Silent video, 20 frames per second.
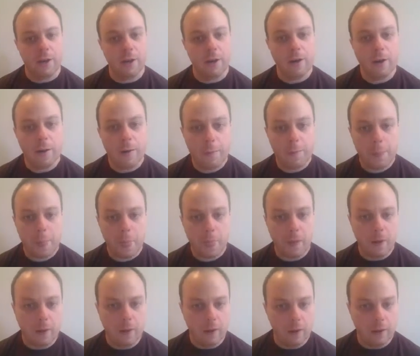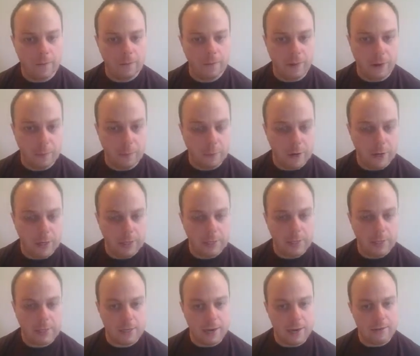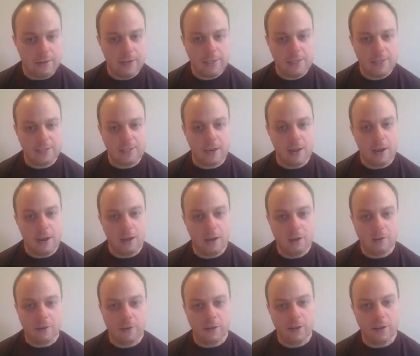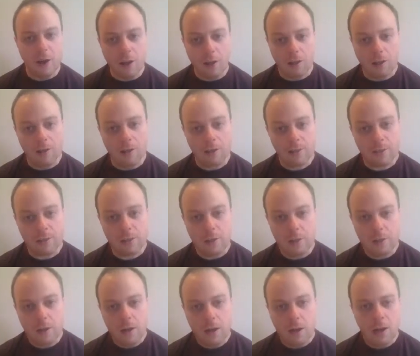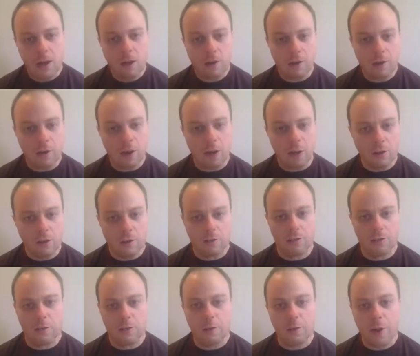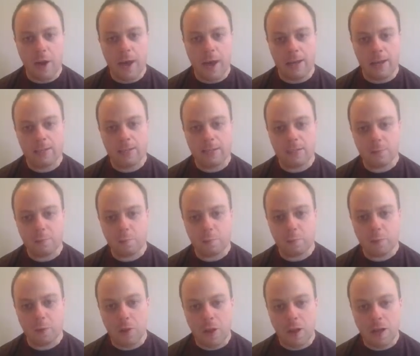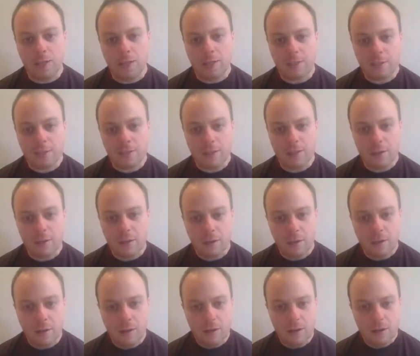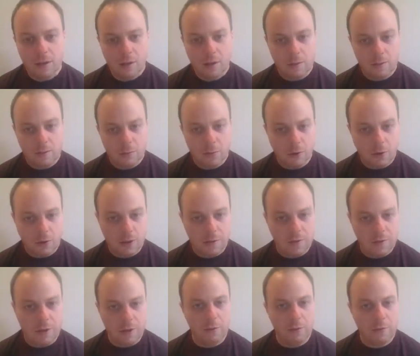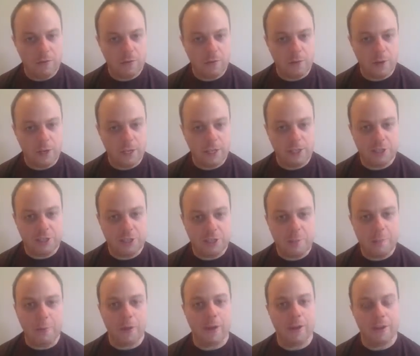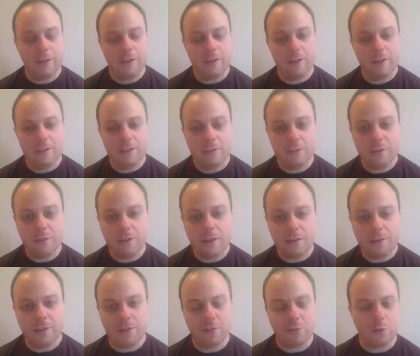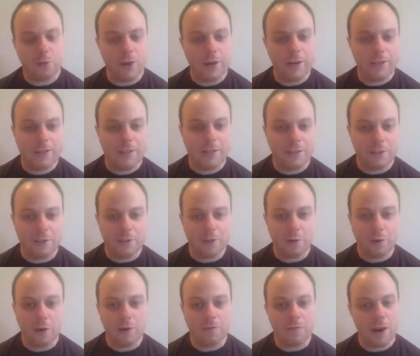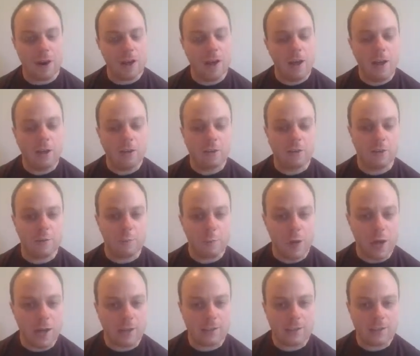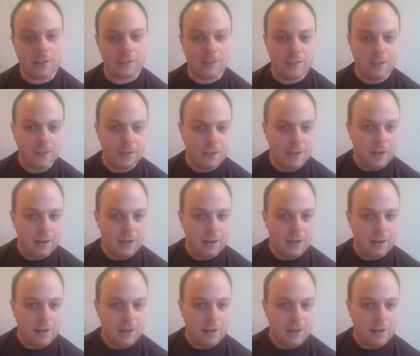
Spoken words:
gear, fair prices, and this is $100 US, plus they're giving you free shipping. So you get this right to your door for $100.